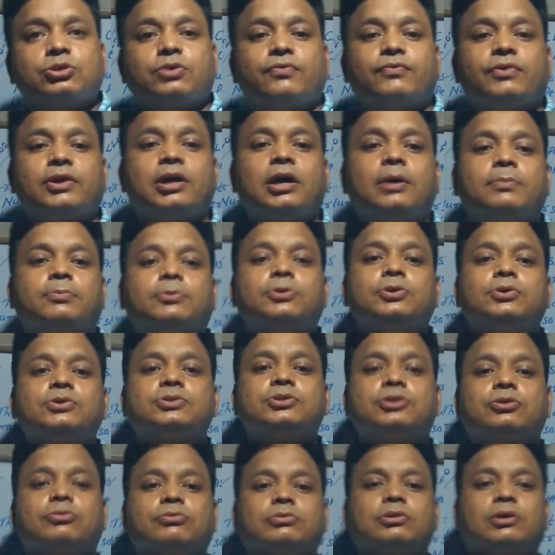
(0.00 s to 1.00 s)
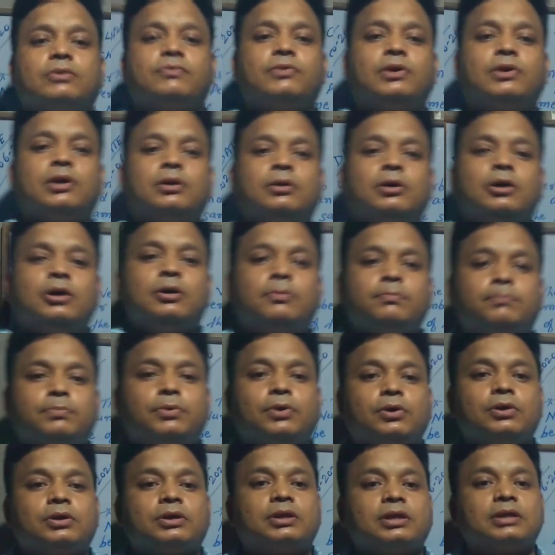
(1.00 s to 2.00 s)
so we have to use singular verb.
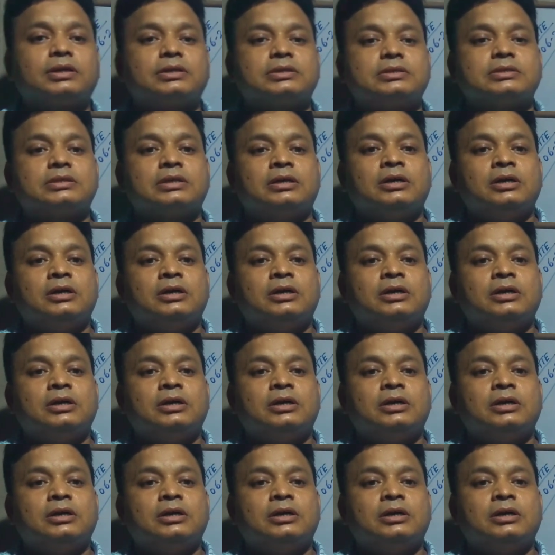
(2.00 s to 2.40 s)
Politics